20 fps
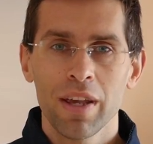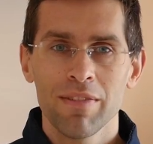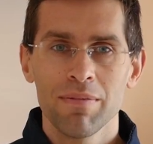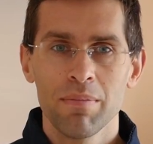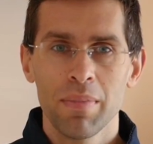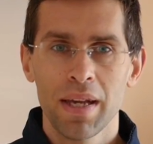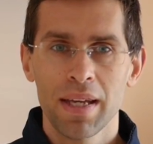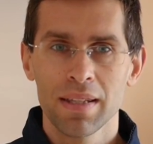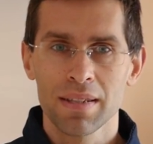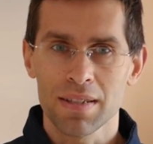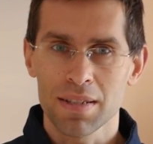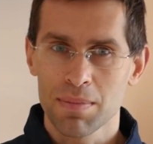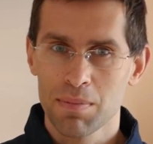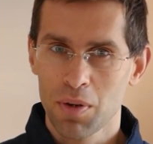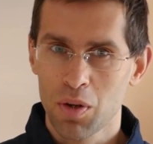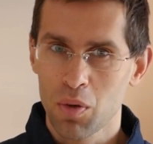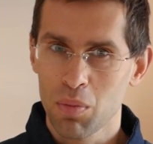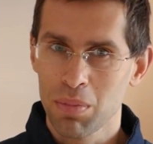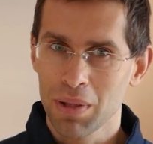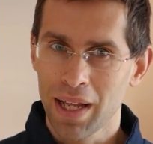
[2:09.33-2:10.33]
We have made a
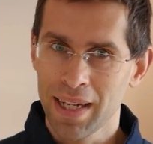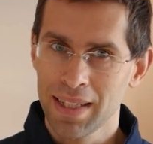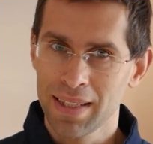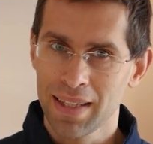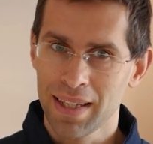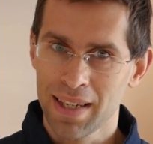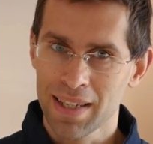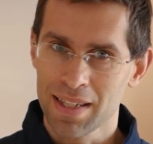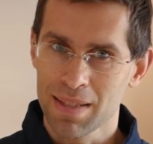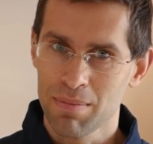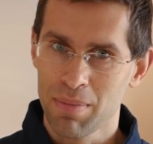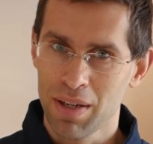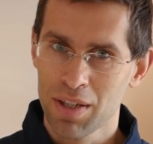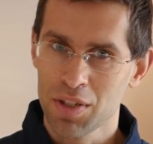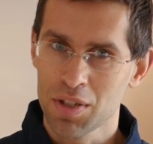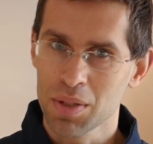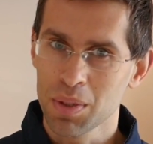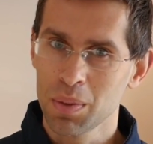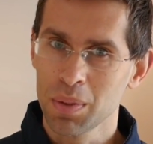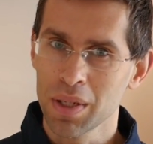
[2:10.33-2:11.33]
small blind test by
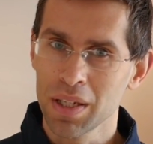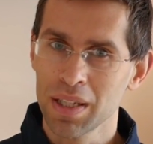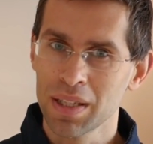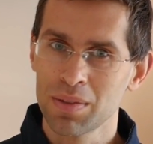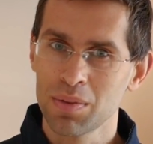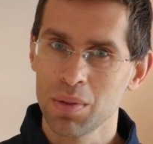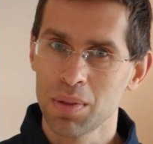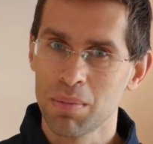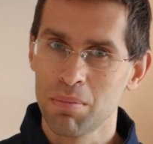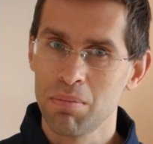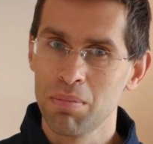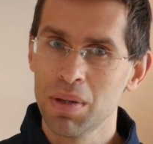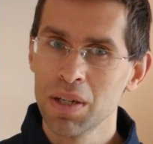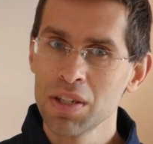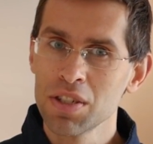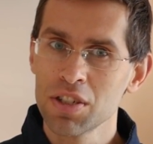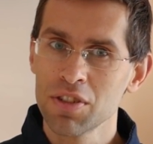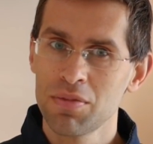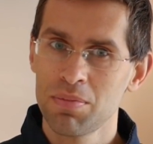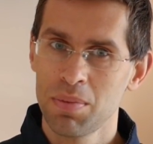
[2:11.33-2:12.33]
showing it to a
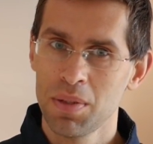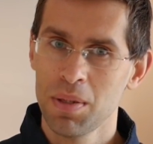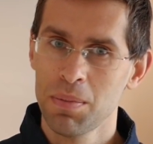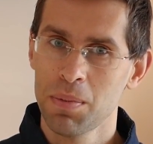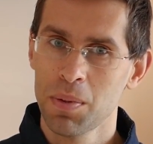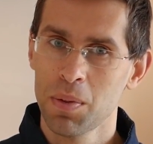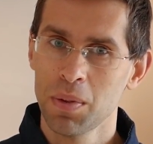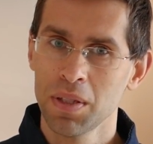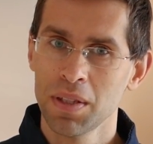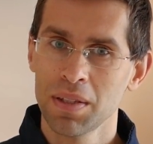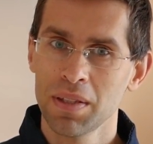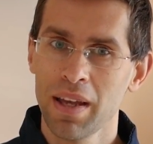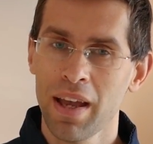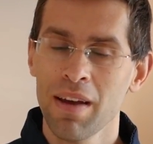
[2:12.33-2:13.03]
bunch of people and